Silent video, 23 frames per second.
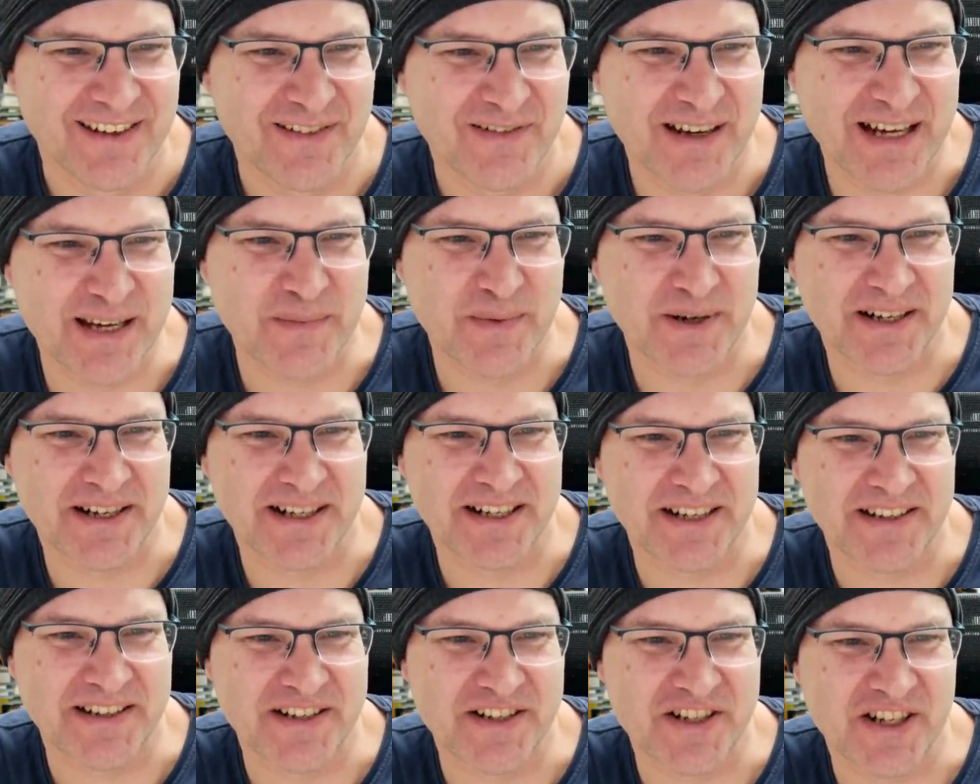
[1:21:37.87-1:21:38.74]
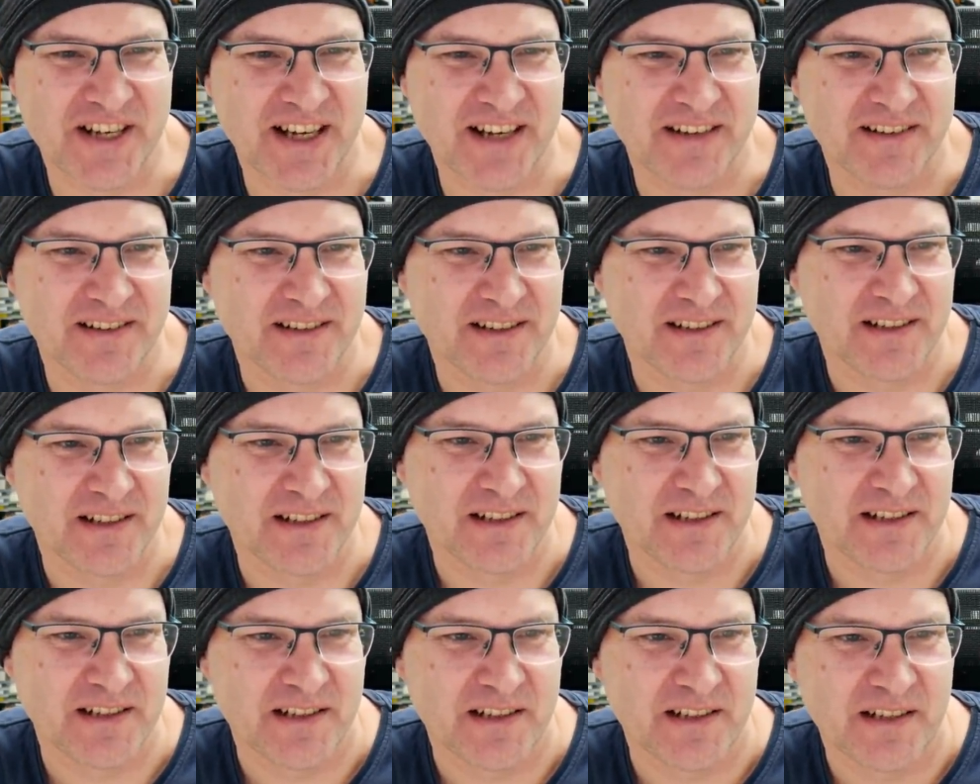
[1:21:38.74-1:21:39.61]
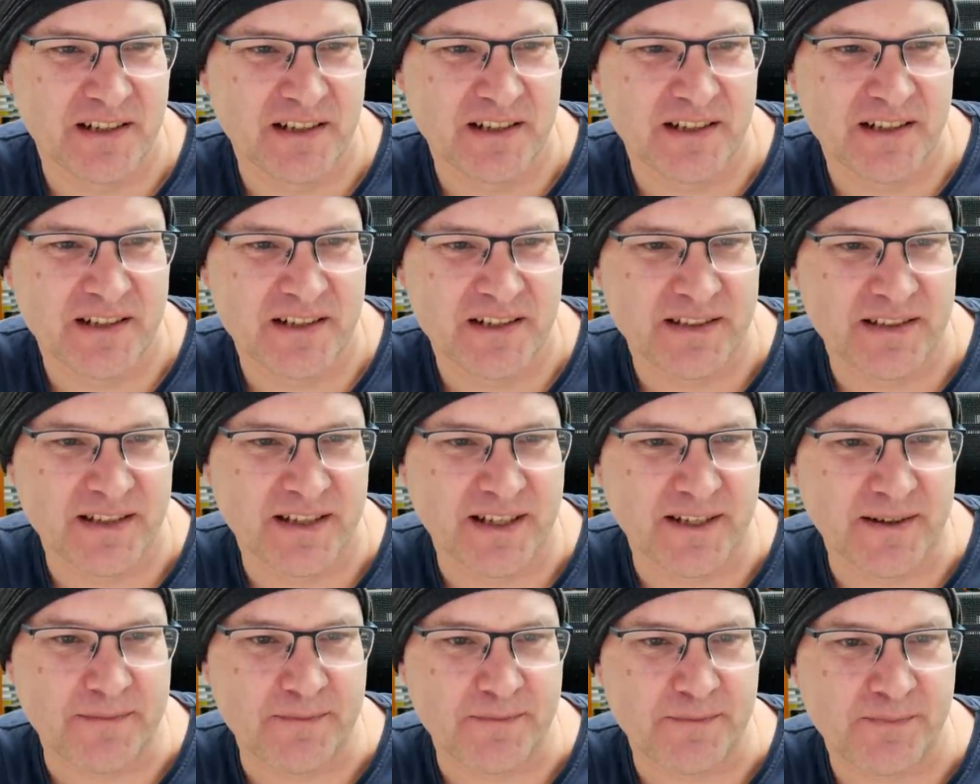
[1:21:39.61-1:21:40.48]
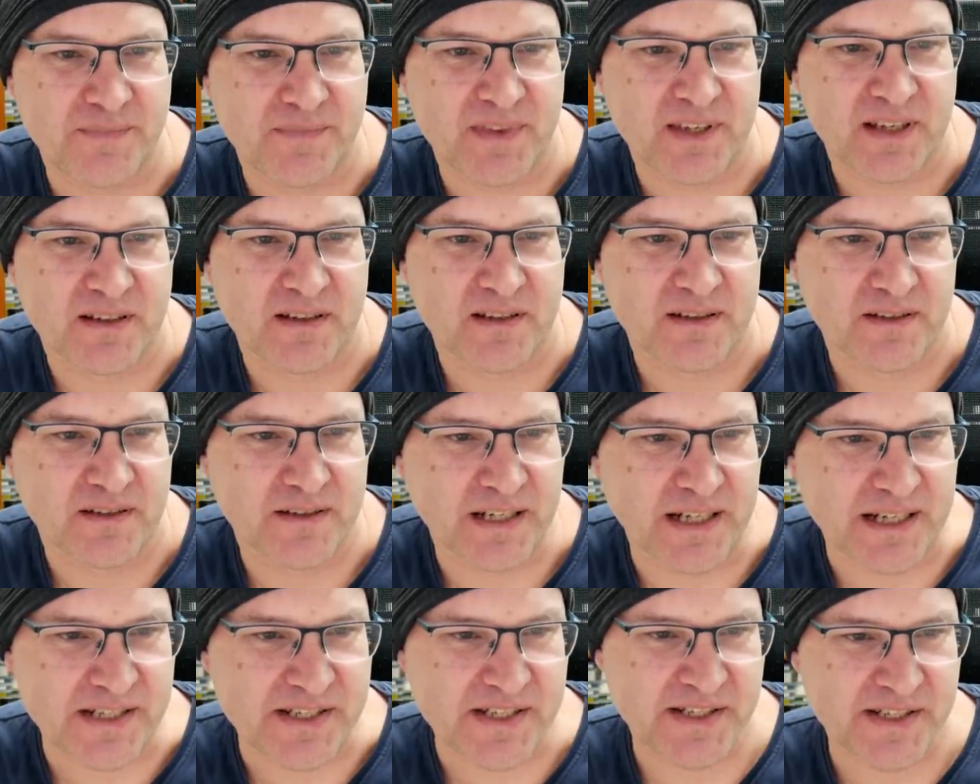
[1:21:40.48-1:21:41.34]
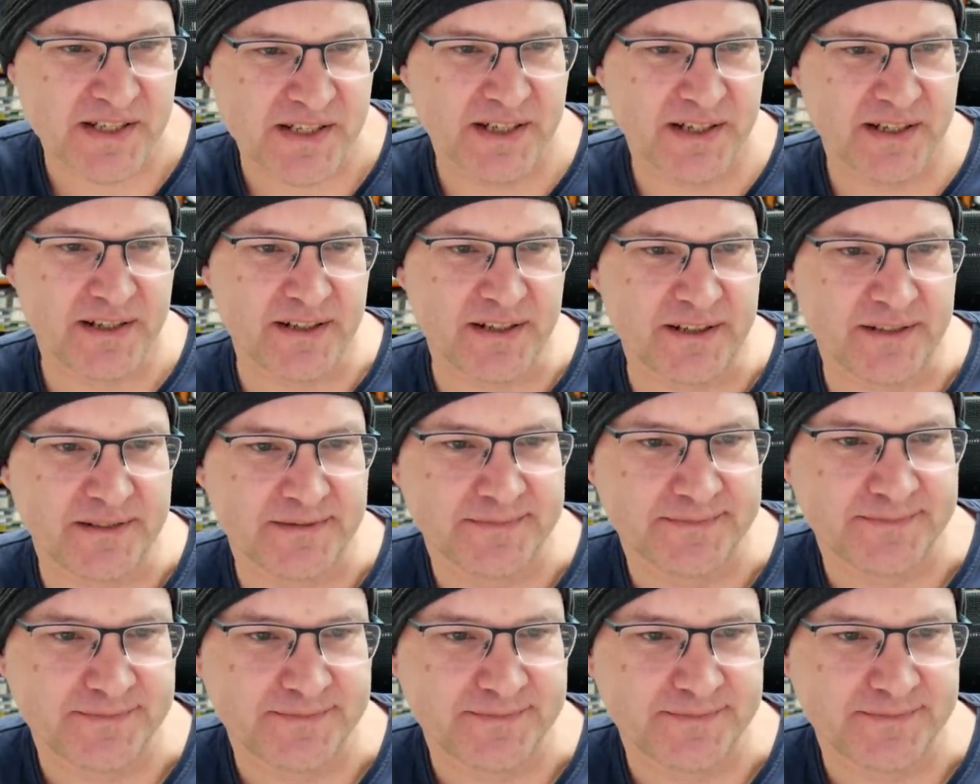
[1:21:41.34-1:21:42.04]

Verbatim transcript: way behind in the chat. Yeah. All right, so...